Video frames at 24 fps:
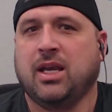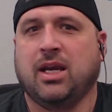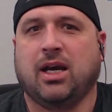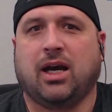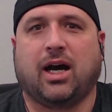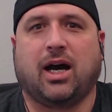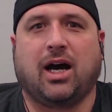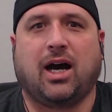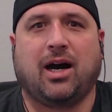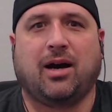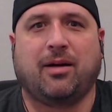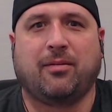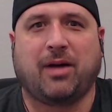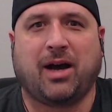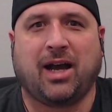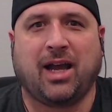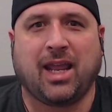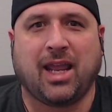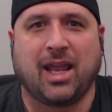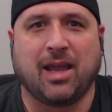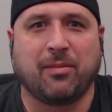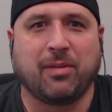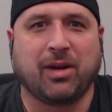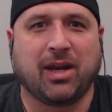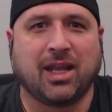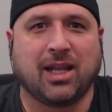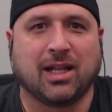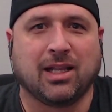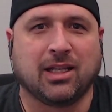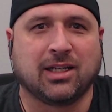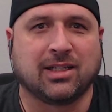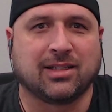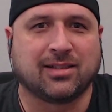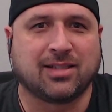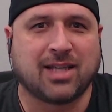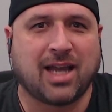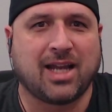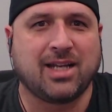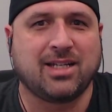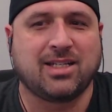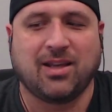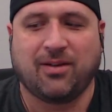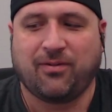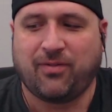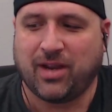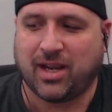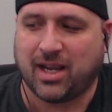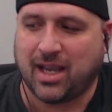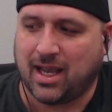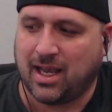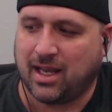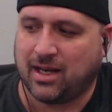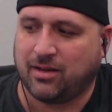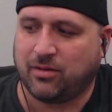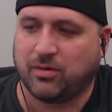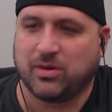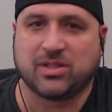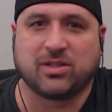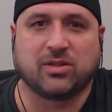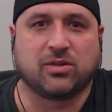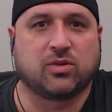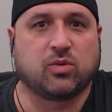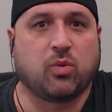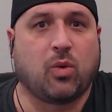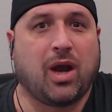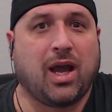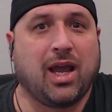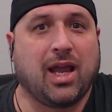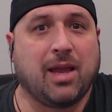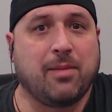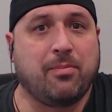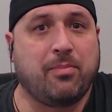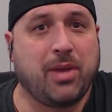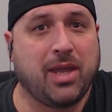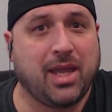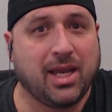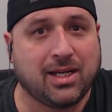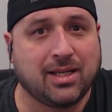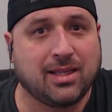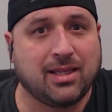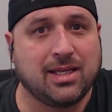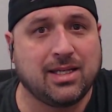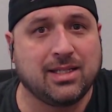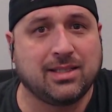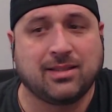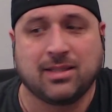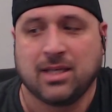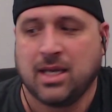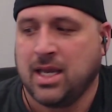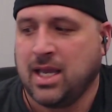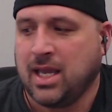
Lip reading: I am going to get a little scientific on the reasons why I picked this,